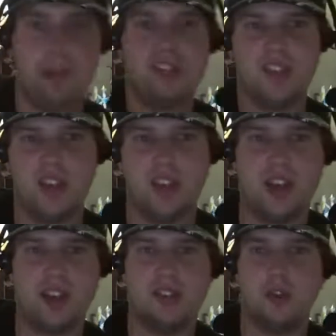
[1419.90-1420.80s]
said,
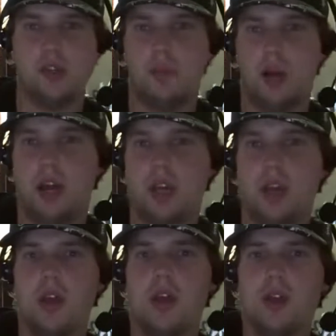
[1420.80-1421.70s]
guys, those are my
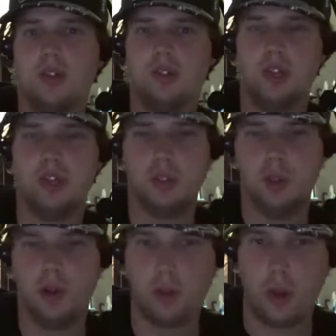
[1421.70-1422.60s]
season
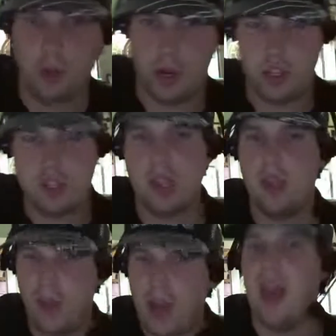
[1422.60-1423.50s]
overall predictions.
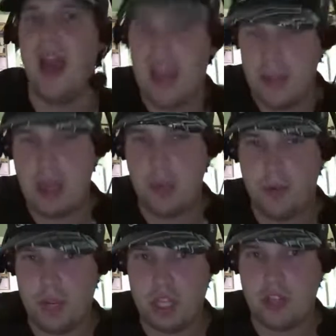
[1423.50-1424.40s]
If I had to make a
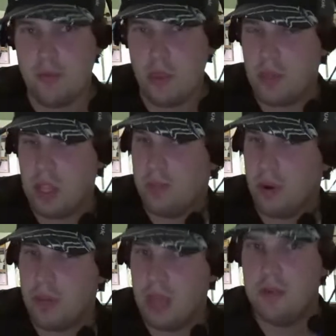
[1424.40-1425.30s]
prediction for the
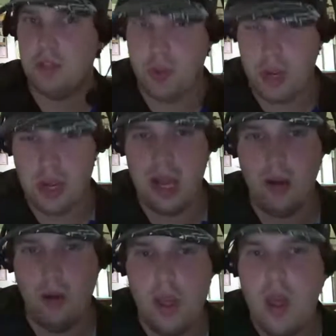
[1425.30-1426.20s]
Pittsburgh Penguins right
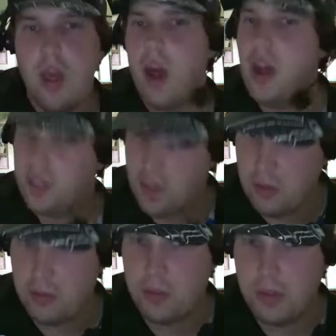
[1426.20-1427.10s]
now, I
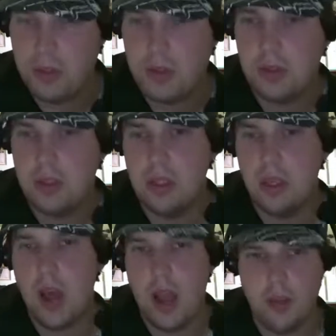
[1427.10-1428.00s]
think
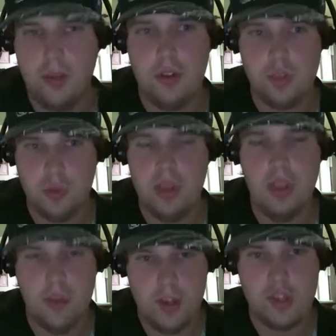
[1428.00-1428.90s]
the Islanders win
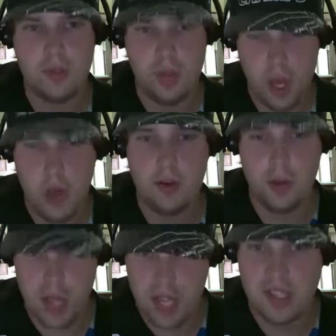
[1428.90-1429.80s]
the division with
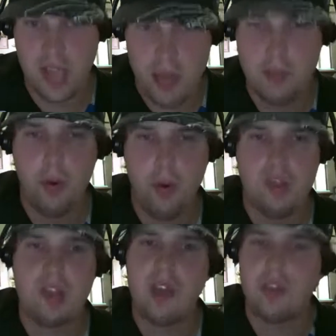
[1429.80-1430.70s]
110
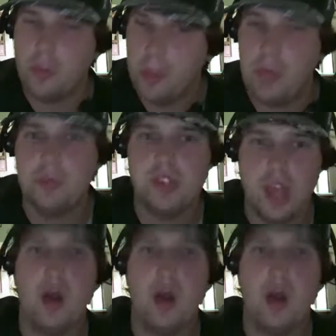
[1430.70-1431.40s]
points. I think the Penguins get